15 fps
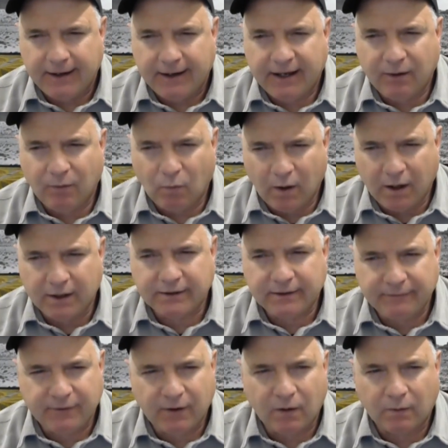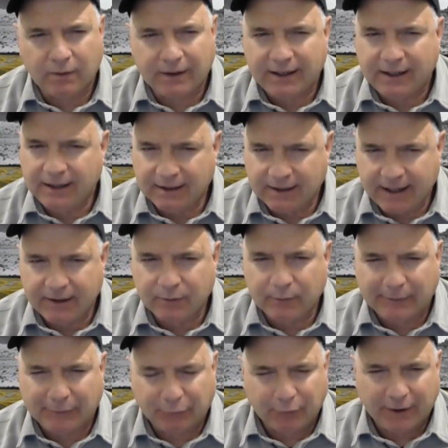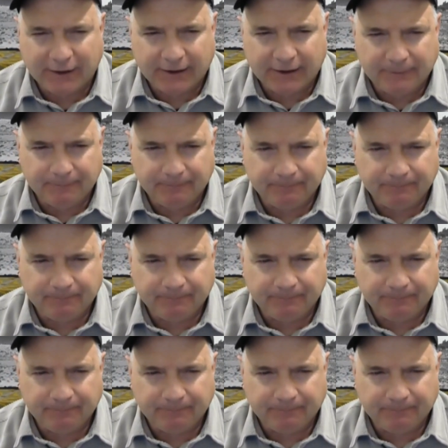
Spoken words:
It was a vote he later regretted.